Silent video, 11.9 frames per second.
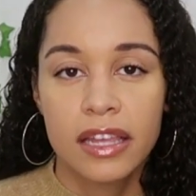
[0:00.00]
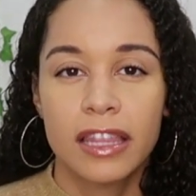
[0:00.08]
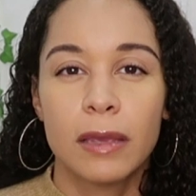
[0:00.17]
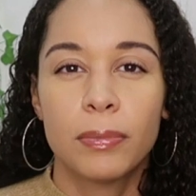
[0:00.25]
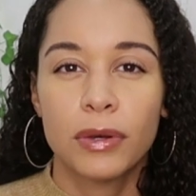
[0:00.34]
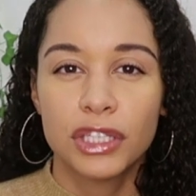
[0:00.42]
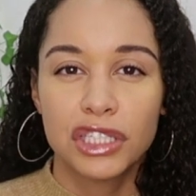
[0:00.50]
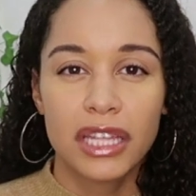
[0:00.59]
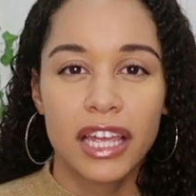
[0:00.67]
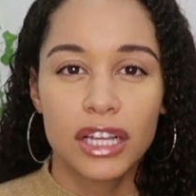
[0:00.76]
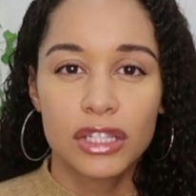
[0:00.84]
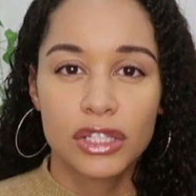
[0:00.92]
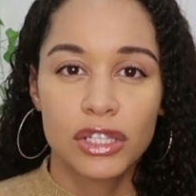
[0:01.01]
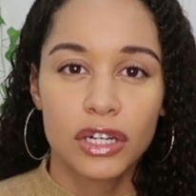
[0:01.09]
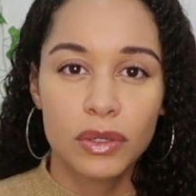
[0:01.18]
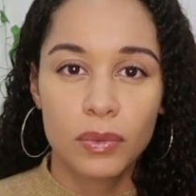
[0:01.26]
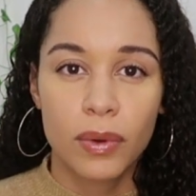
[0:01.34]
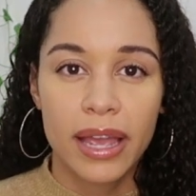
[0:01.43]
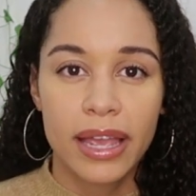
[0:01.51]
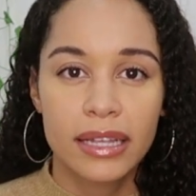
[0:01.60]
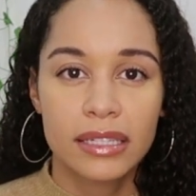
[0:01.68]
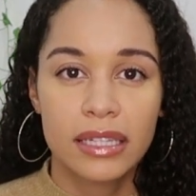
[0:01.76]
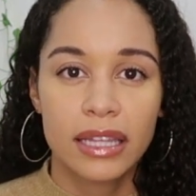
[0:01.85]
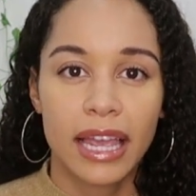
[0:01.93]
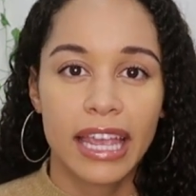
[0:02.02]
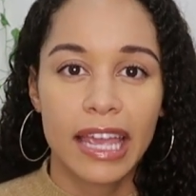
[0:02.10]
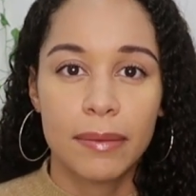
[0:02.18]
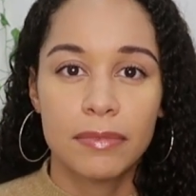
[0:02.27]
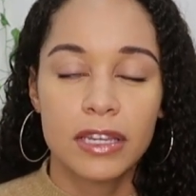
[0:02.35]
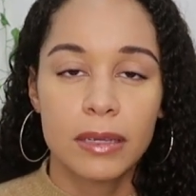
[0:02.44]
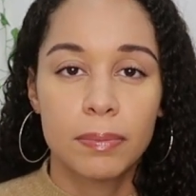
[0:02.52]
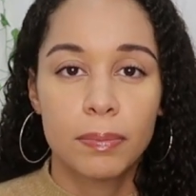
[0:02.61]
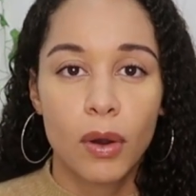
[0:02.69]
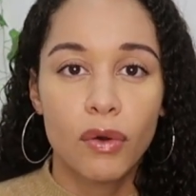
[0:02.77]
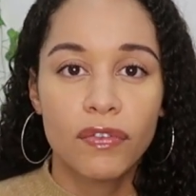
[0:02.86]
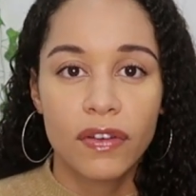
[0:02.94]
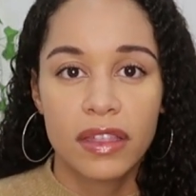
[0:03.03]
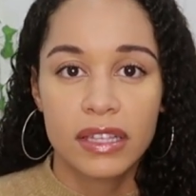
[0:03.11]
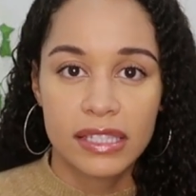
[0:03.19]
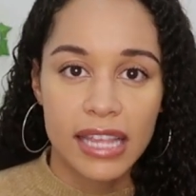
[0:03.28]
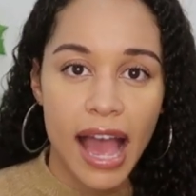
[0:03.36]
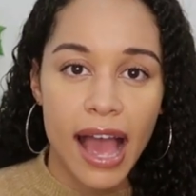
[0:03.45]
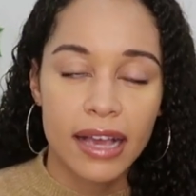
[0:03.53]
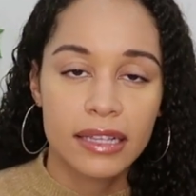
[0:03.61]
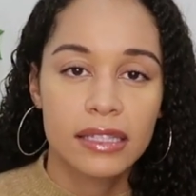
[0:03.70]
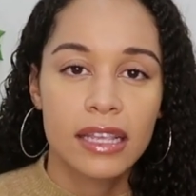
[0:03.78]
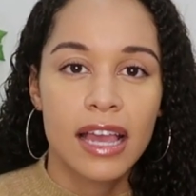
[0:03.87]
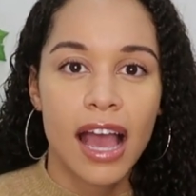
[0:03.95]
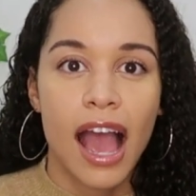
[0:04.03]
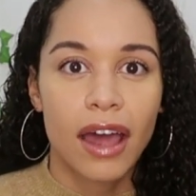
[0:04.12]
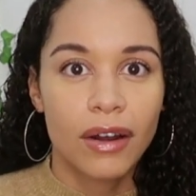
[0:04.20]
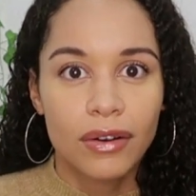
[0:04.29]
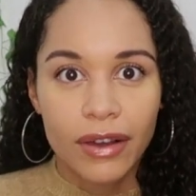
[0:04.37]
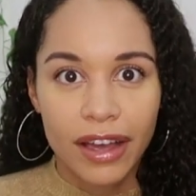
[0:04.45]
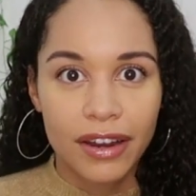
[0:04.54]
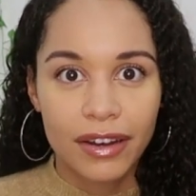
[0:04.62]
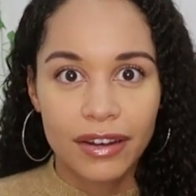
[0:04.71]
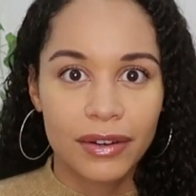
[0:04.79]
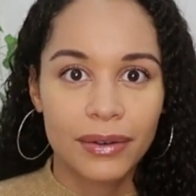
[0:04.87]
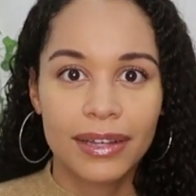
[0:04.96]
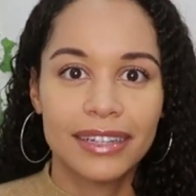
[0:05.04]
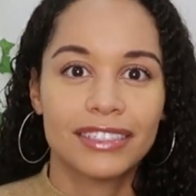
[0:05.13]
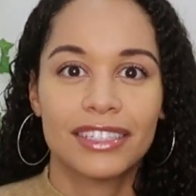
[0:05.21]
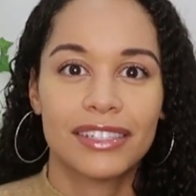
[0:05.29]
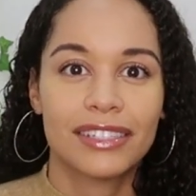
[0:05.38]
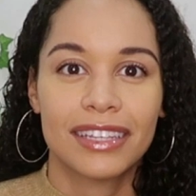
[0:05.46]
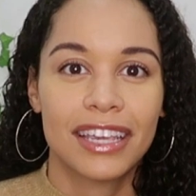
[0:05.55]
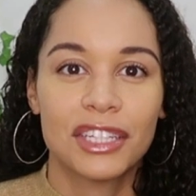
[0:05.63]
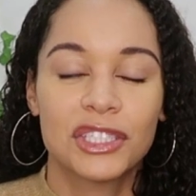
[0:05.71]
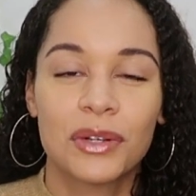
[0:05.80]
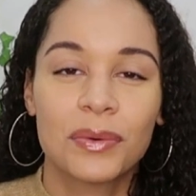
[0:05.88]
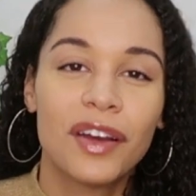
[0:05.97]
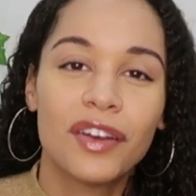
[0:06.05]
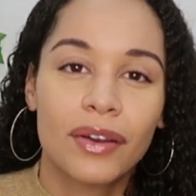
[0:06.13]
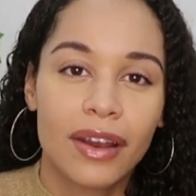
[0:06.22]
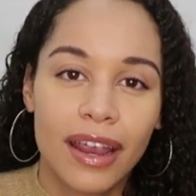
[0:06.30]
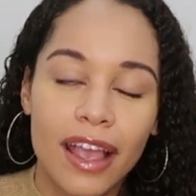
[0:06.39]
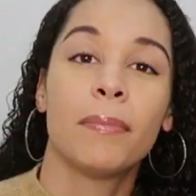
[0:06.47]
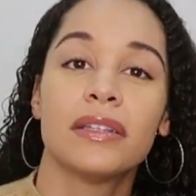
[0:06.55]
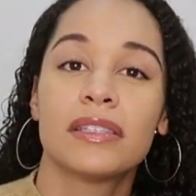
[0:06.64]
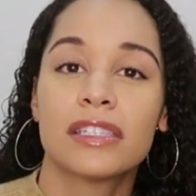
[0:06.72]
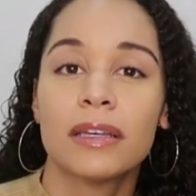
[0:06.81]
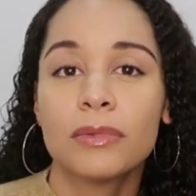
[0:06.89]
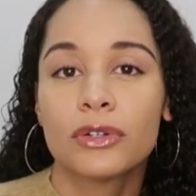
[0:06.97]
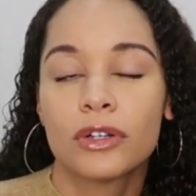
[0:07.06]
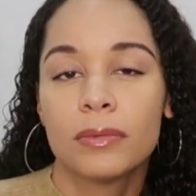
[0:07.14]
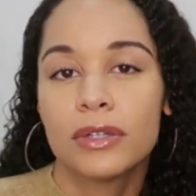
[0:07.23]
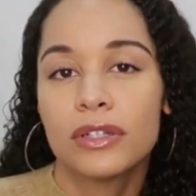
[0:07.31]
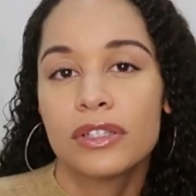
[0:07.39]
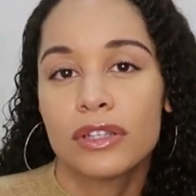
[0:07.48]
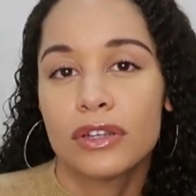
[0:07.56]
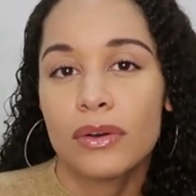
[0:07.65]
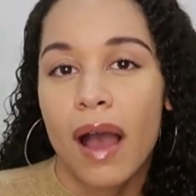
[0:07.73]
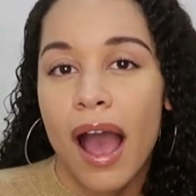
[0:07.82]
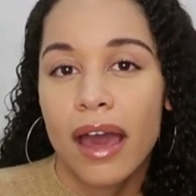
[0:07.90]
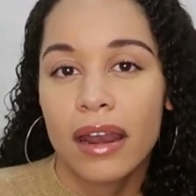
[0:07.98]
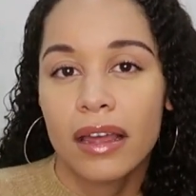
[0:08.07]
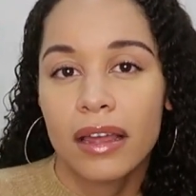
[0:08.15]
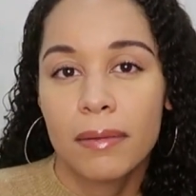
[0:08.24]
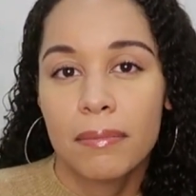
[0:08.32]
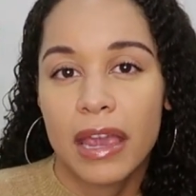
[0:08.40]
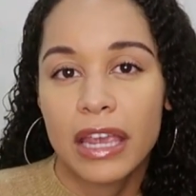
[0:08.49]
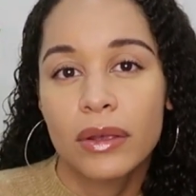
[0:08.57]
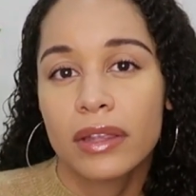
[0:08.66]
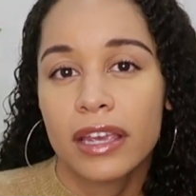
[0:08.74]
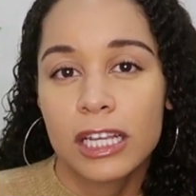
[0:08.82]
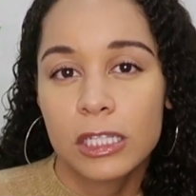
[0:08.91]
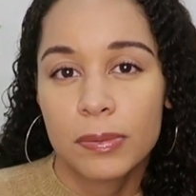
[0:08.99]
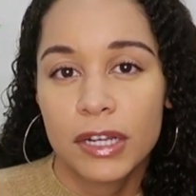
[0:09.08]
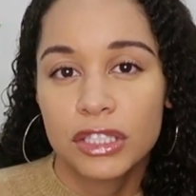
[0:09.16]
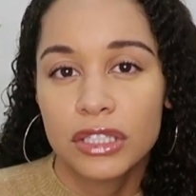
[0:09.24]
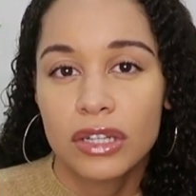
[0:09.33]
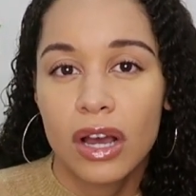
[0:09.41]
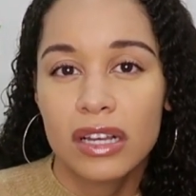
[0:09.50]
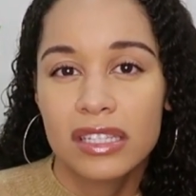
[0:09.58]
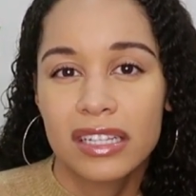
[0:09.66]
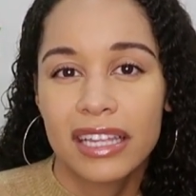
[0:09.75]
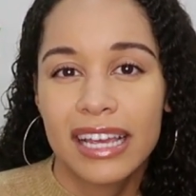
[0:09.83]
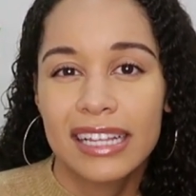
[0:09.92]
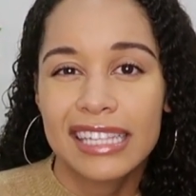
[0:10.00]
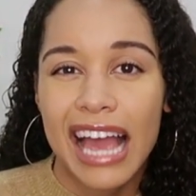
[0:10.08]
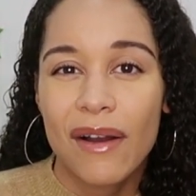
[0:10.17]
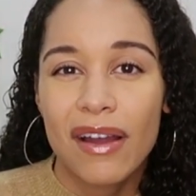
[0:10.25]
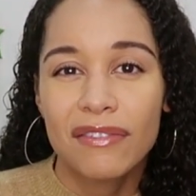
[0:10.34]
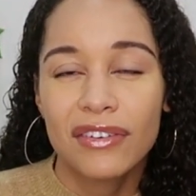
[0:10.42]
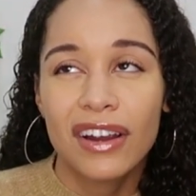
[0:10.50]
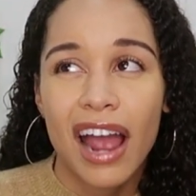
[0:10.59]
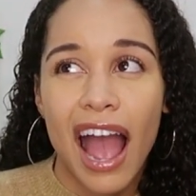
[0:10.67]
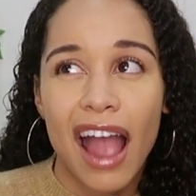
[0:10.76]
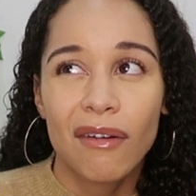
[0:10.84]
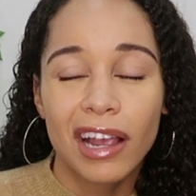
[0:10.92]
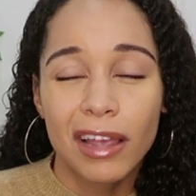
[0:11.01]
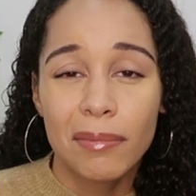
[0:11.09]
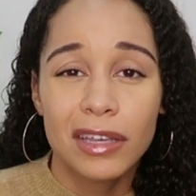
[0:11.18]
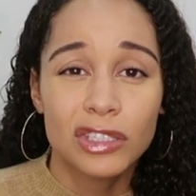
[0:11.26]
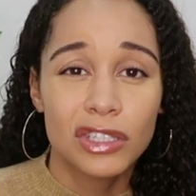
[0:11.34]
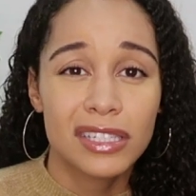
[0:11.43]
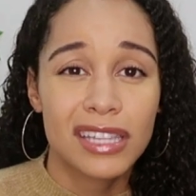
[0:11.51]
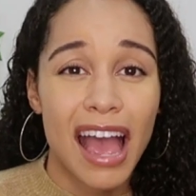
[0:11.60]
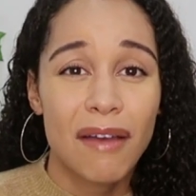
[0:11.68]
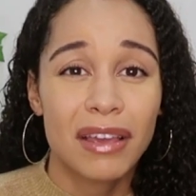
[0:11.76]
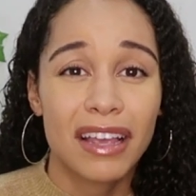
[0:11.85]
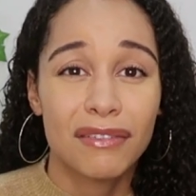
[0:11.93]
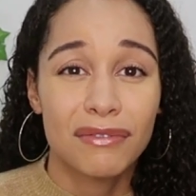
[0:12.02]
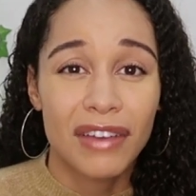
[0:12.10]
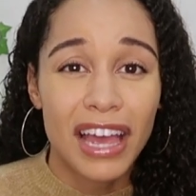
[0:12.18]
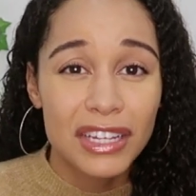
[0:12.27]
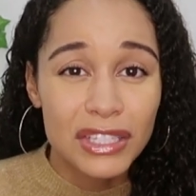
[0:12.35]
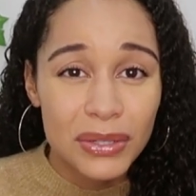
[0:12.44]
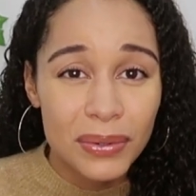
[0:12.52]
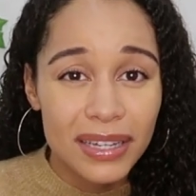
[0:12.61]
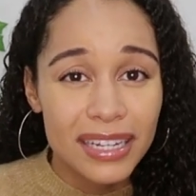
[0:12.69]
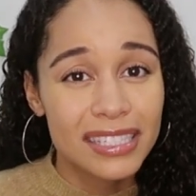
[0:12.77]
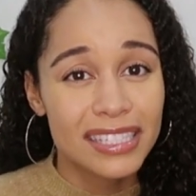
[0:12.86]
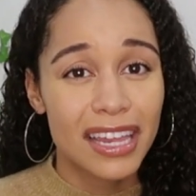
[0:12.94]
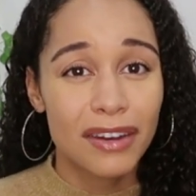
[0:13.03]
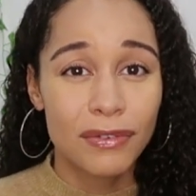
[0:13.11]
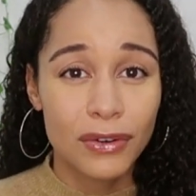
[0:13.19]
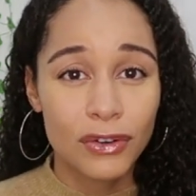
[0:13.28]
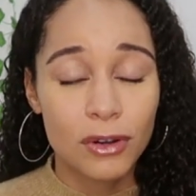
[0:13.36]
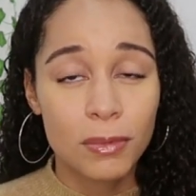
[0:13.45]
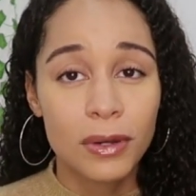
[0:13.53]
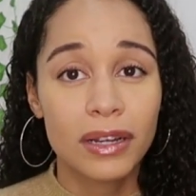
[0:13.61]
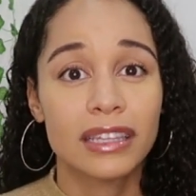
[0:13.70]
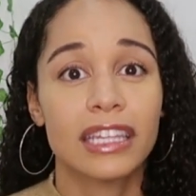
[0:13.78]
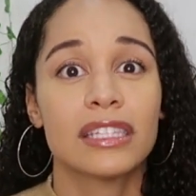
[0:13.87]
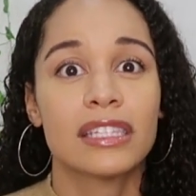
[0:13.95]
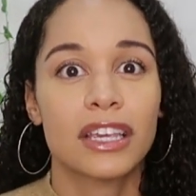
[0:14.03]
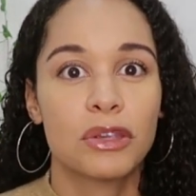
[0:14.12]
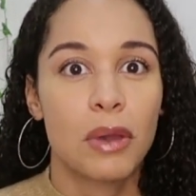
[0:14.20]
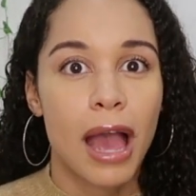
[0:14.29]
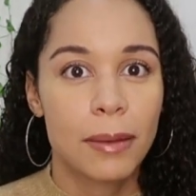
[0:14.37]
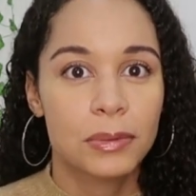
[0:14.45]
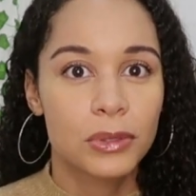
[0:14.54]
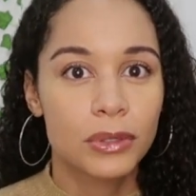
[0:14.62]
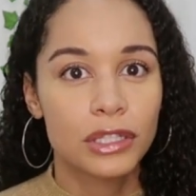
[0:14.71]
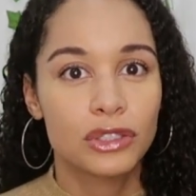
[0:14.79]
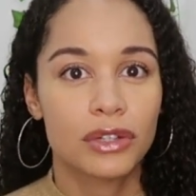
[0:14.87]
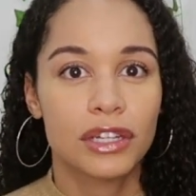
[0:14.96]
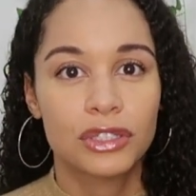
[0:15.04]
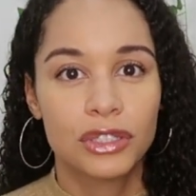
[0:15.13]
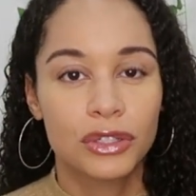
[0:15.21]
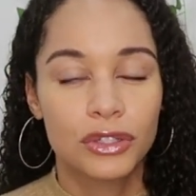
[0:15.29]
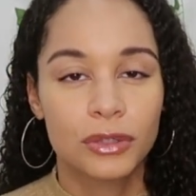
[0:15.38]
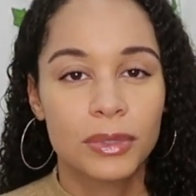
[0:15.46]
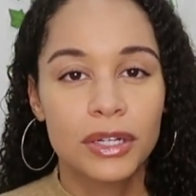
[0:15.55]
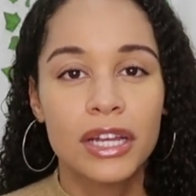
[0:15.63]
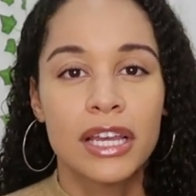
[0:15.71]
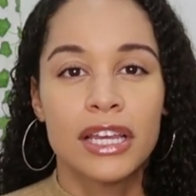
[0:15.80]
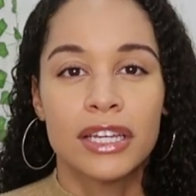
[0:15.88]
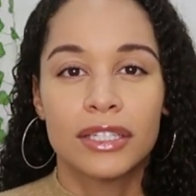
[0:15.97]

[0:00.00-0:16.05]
They push it like a certain way to empty both of the sacs. I don't know how to do it, just in case you're wondering. But some groomers know how to manually express your dog's glands. However, I recommend just having a vet do it instead of a groomer, unless you absolutely trust your groomer.